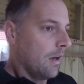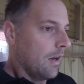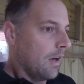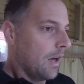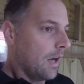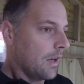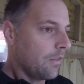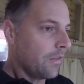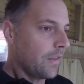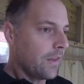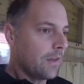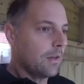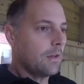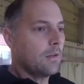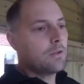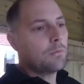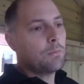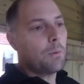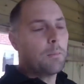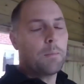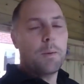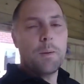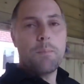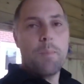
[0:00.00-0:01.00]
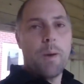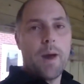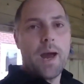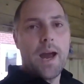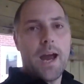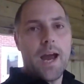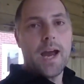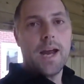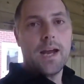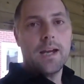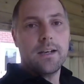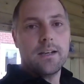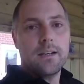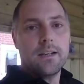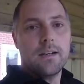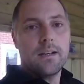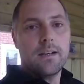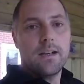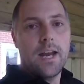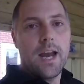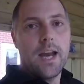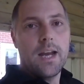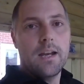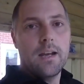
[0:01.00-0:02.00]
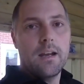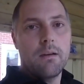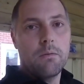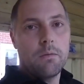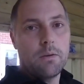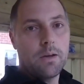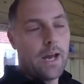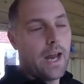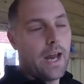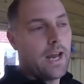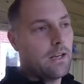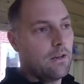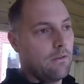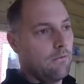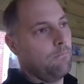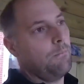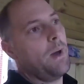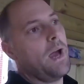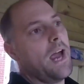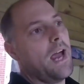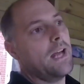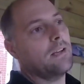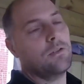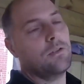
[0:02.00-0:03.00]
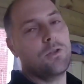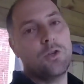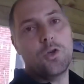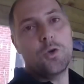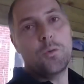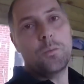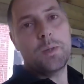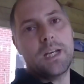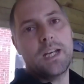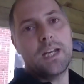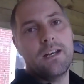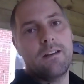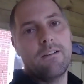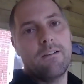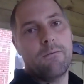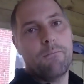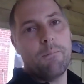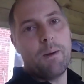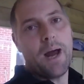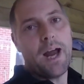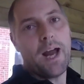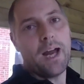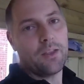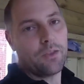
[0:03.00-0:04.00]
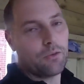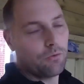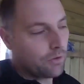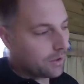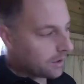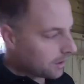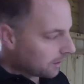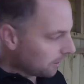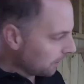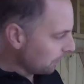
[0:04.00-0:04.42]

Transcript: I think this might be end of part 2, beginning of part 3